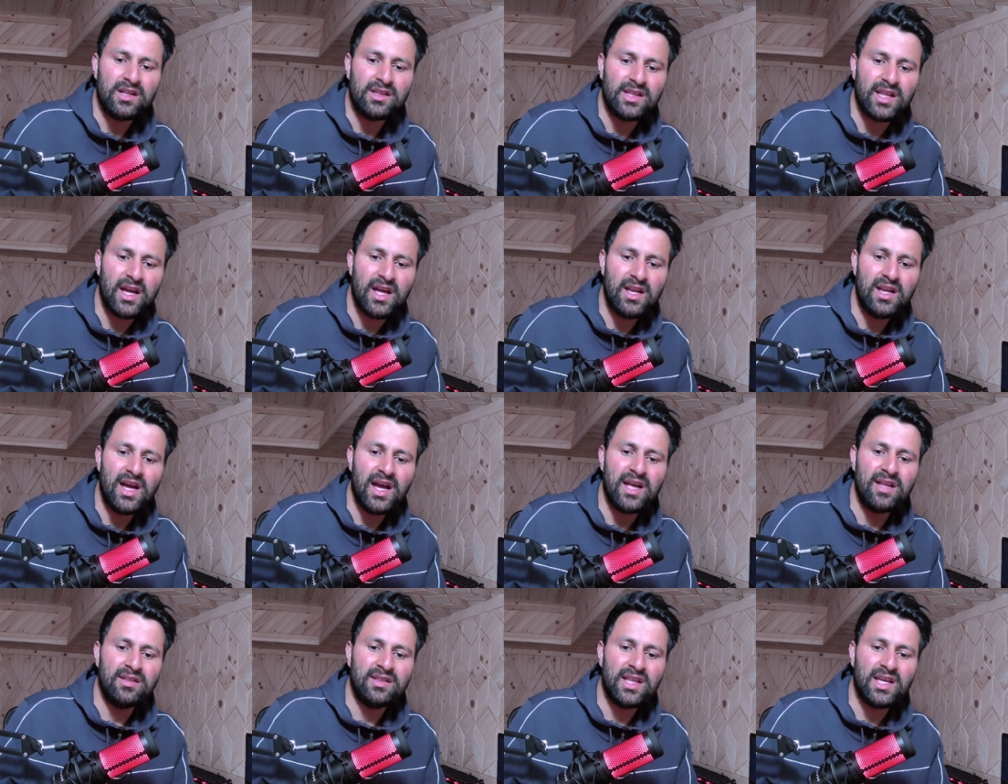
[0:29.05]
Then
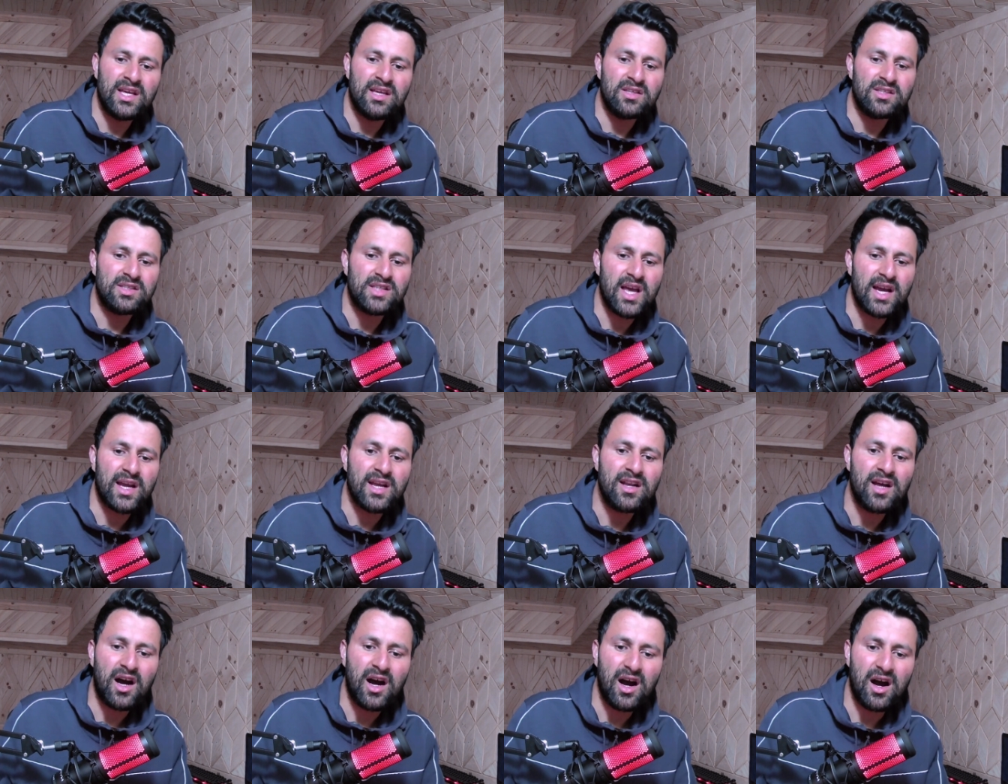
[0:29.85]
in the
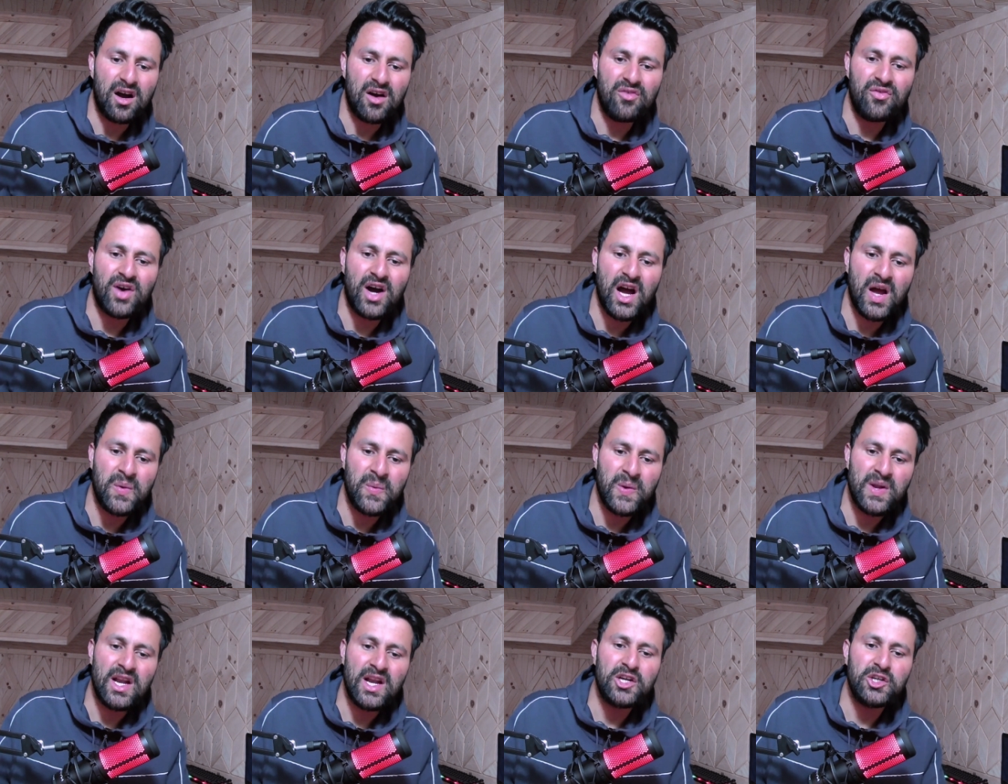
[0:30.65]
second half I
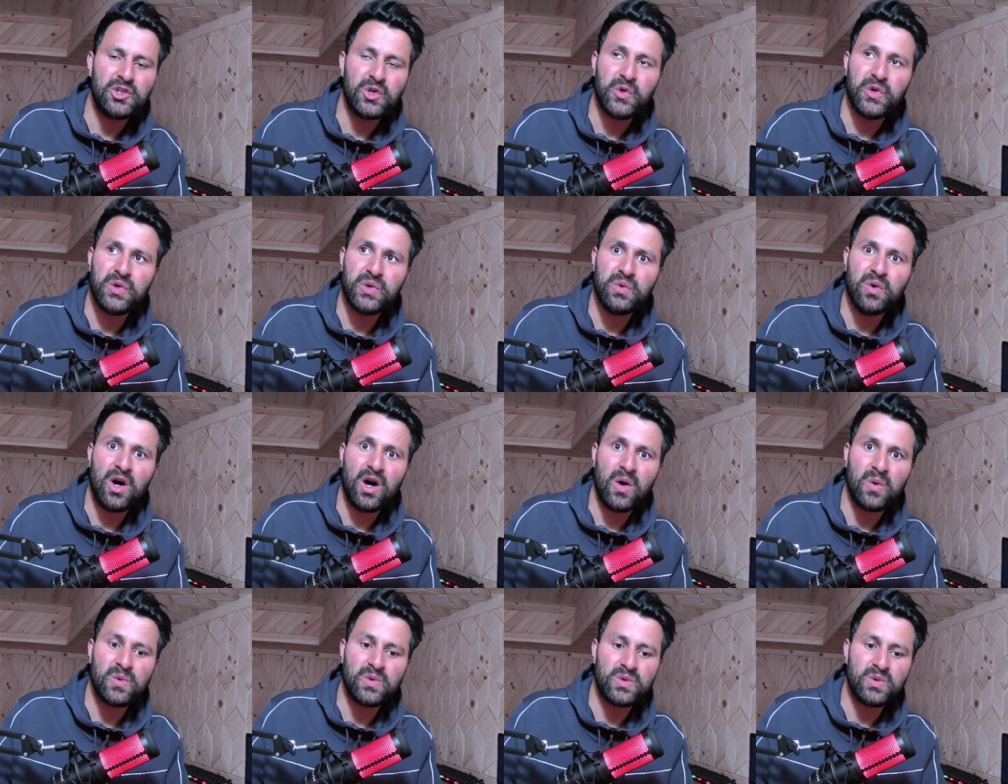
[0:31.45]
will show you
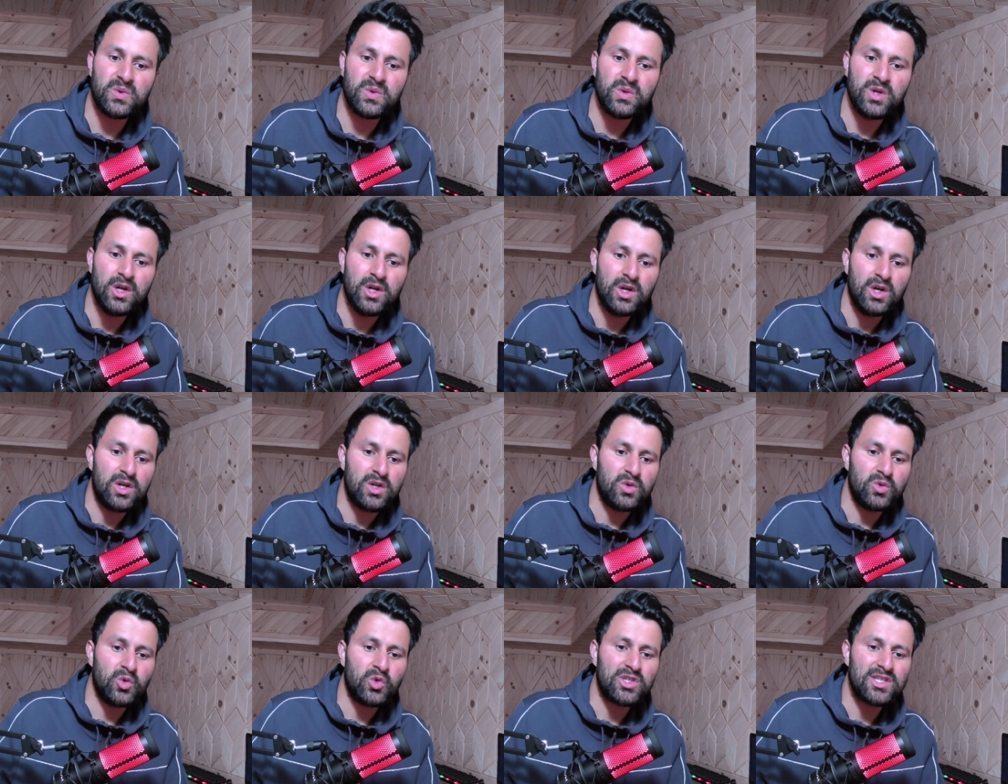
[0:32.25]
how to
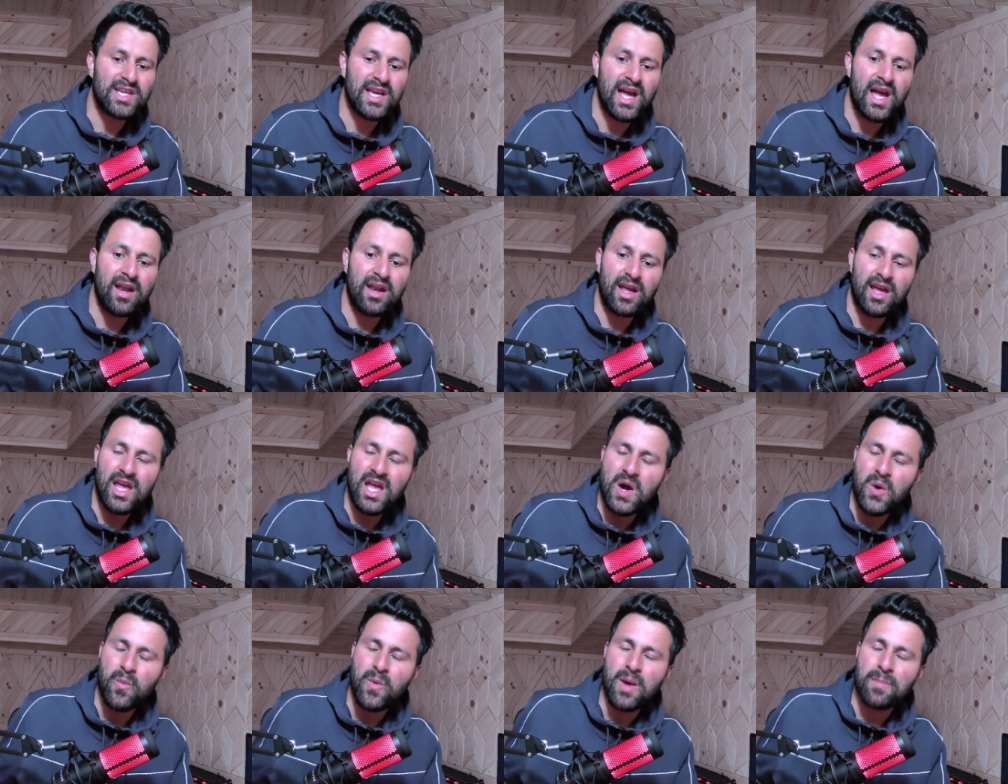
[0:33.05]
to scan a
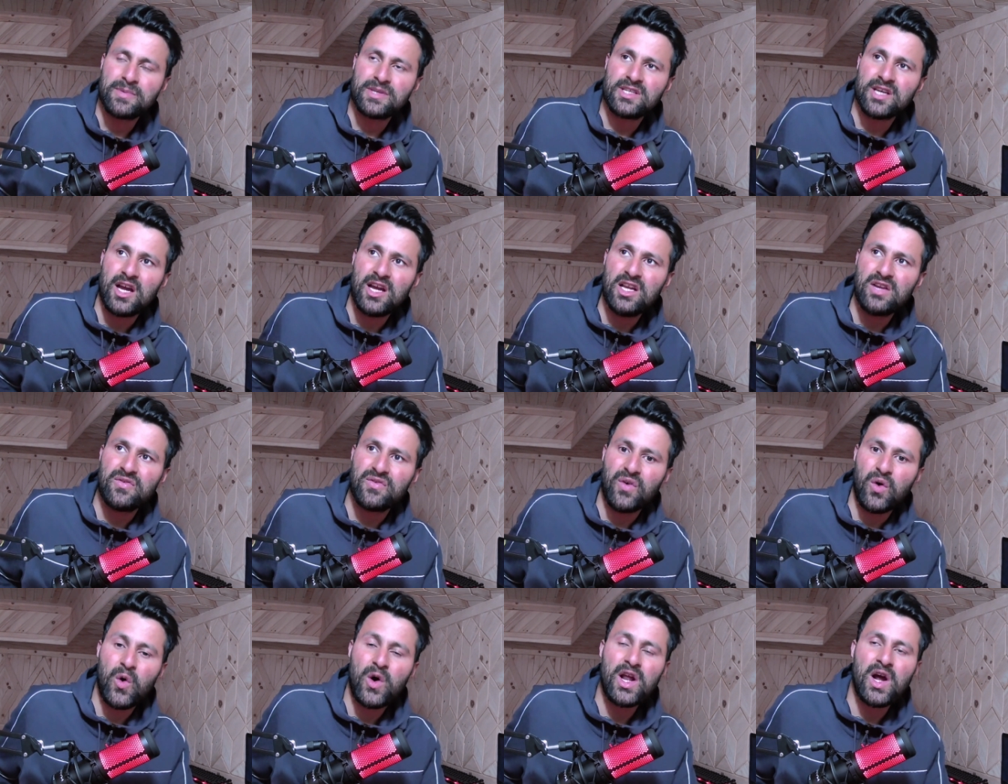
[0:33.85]
website
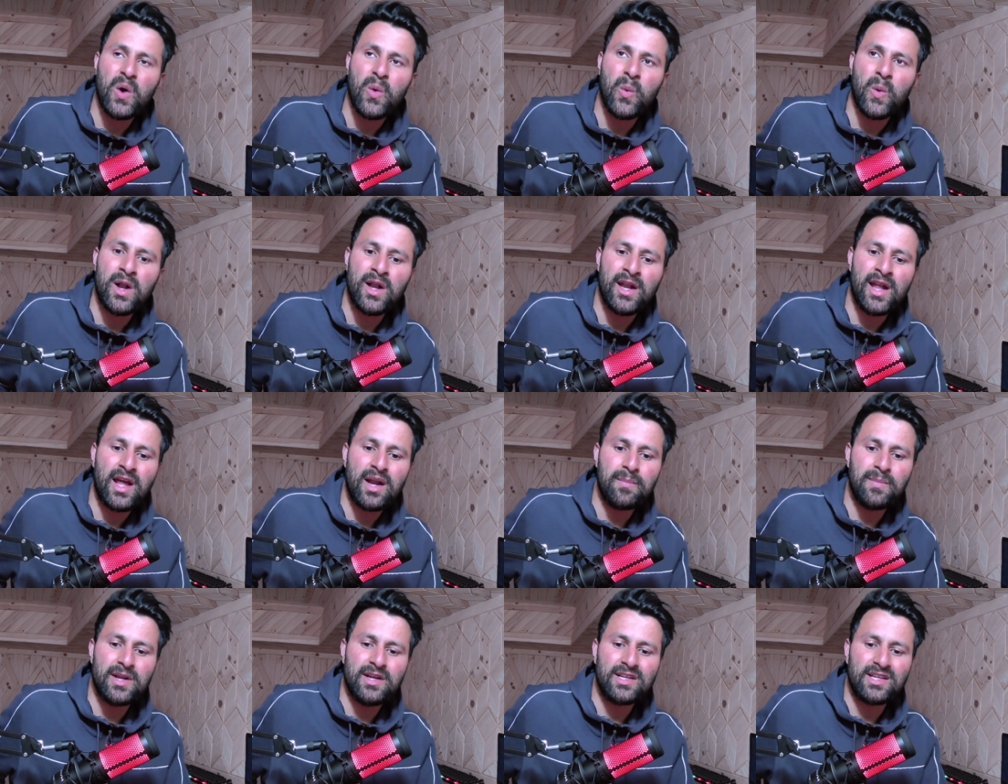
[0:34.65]
for
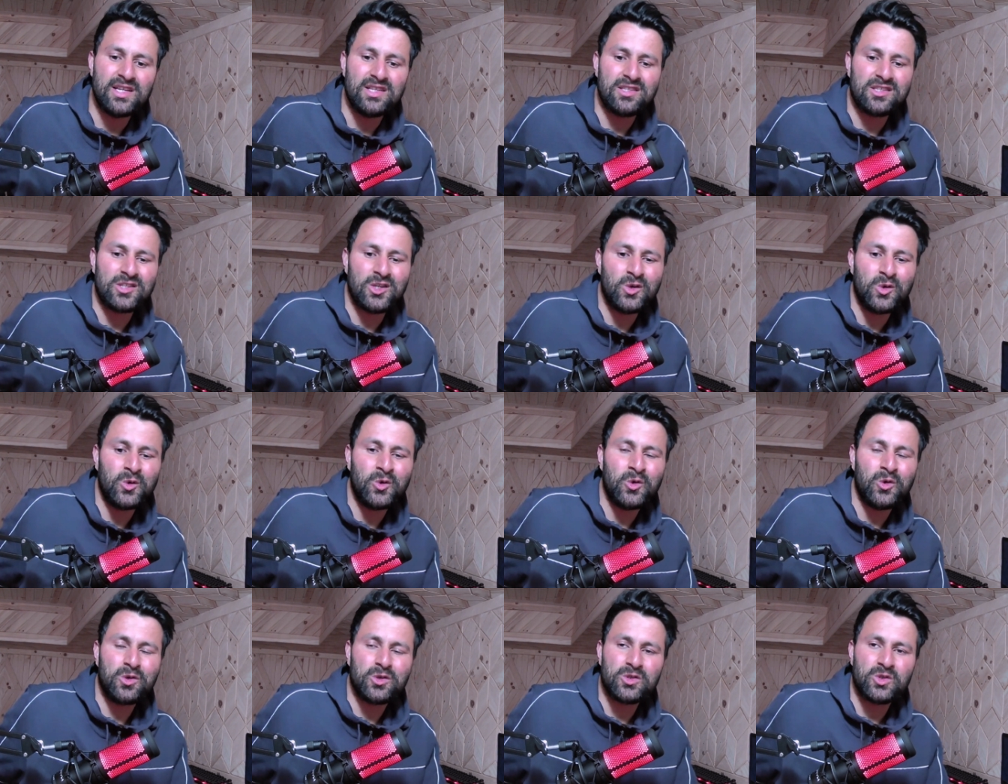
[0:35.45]
vulnerabilities,
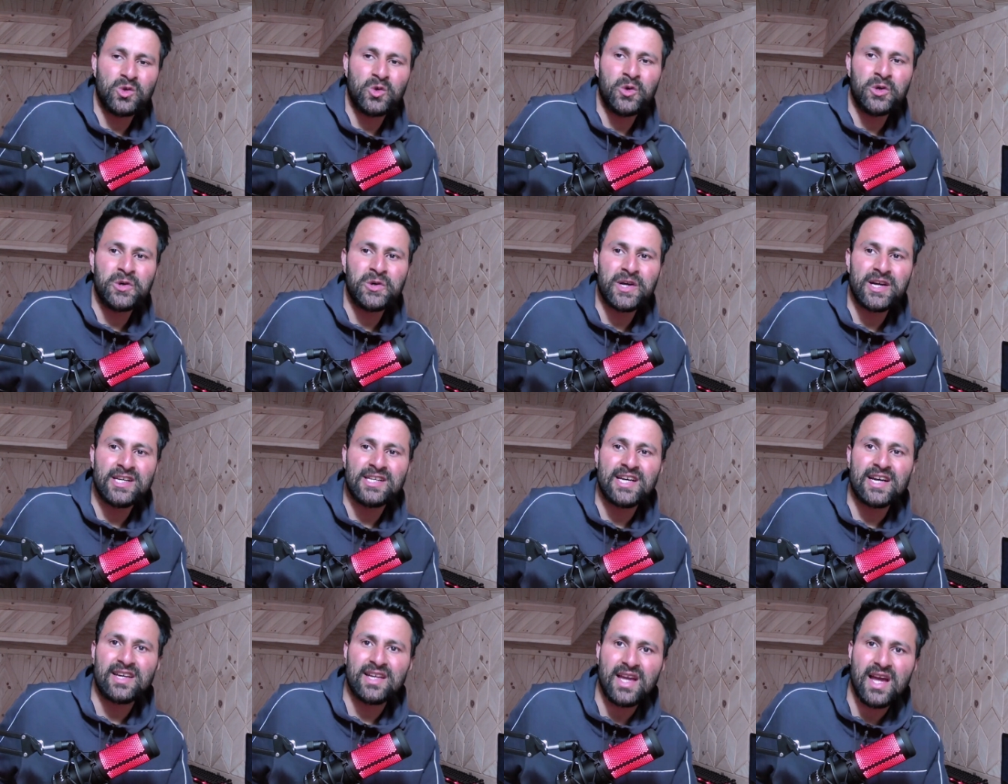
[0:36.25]
so so you can
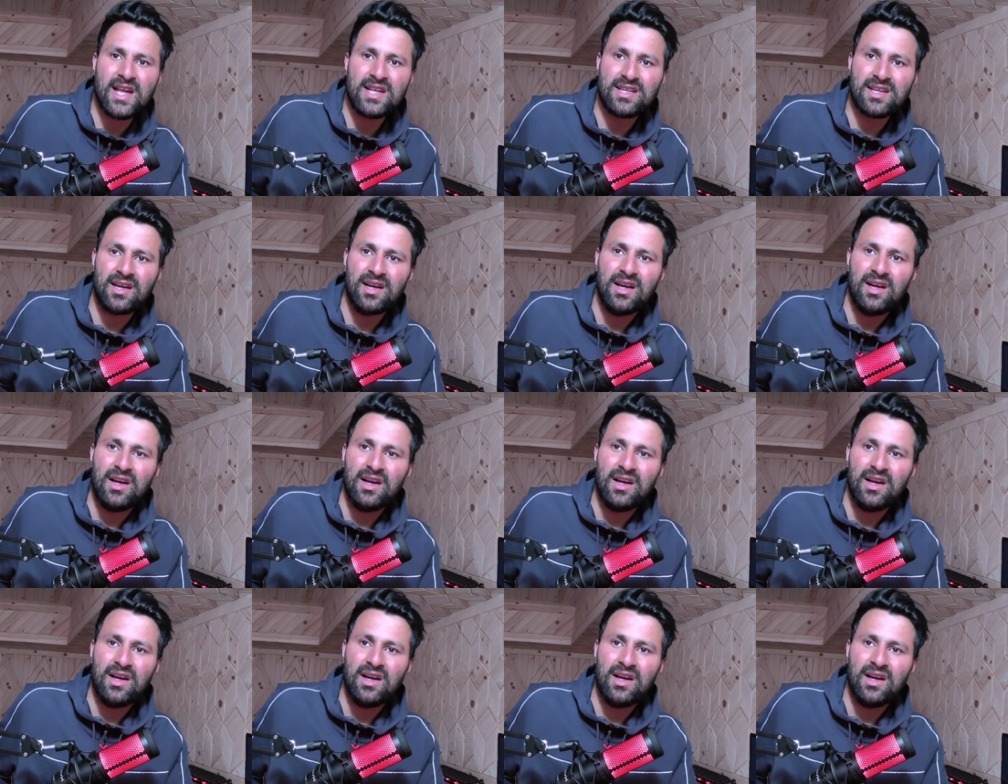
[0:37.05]
get